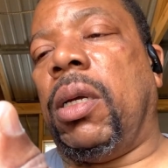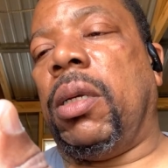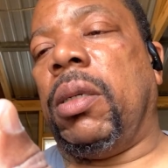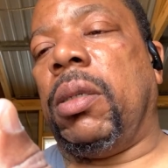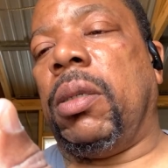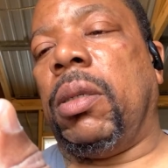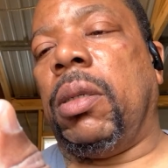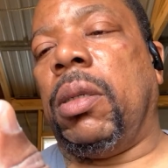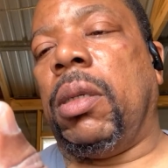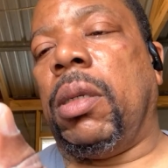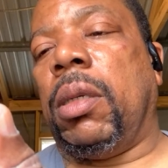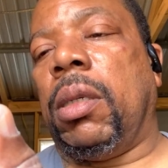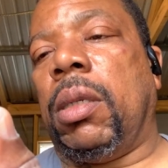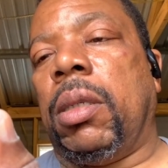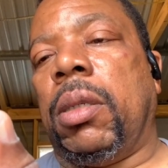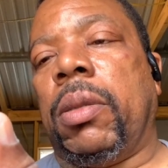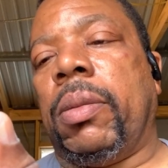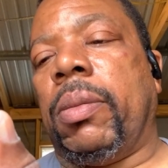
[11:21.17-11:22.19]

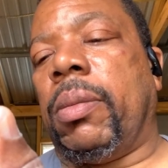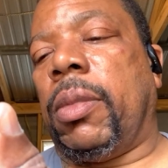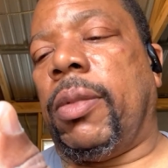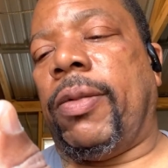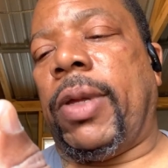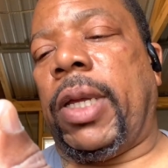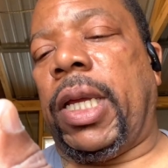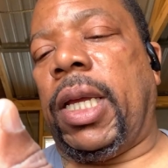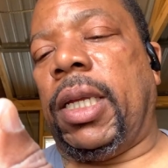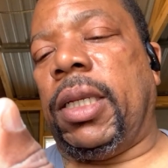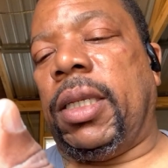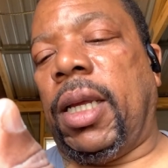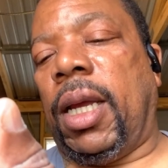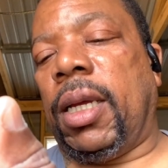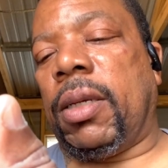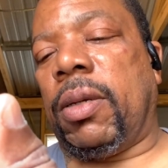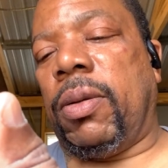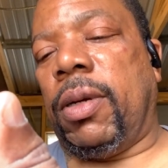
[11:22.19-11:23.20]
forget
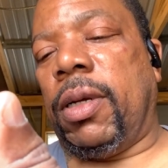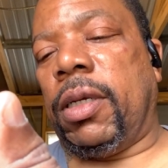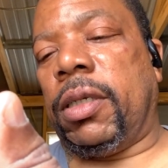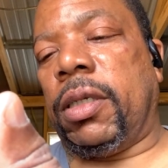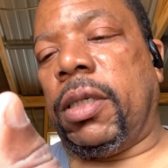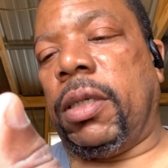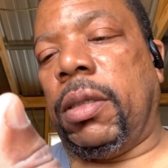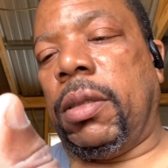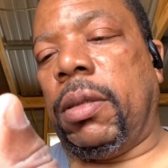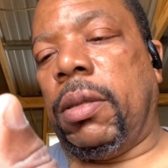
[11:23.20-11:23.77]
that question.